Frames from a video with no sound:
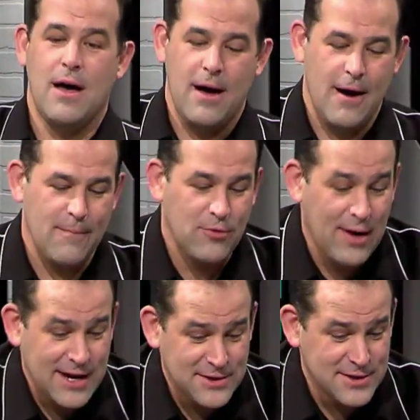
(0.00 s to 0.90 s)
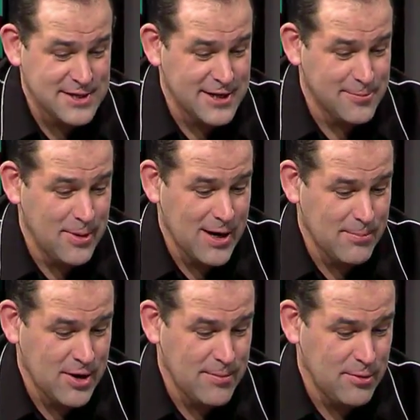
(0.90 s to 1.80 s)
So I actually decided to pick
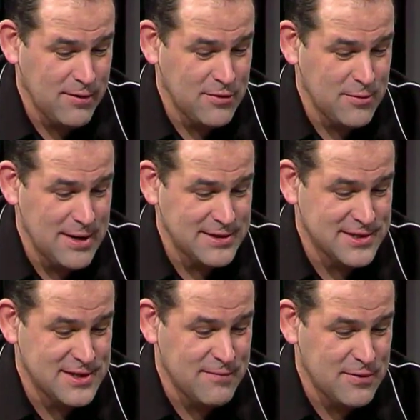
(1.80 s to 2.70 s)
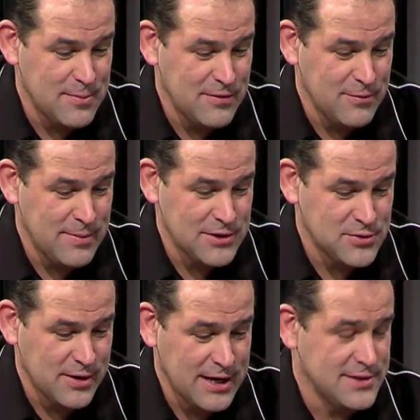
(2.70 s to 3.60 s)
up a couple of them and stuff them into my
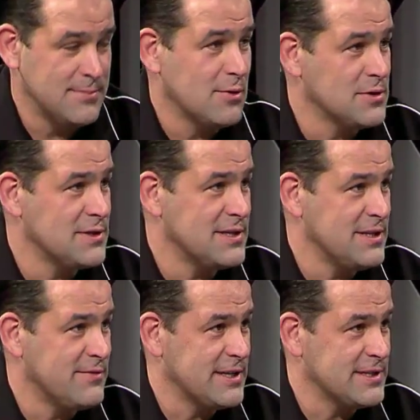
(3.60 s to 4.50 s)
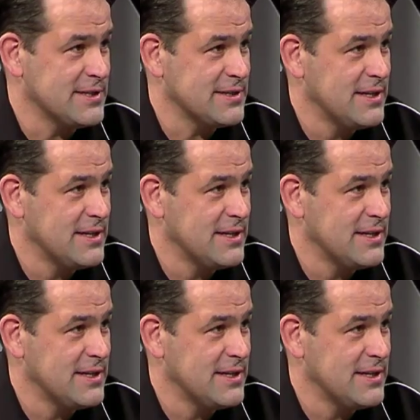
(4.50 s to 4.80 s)
truck as emergency devices.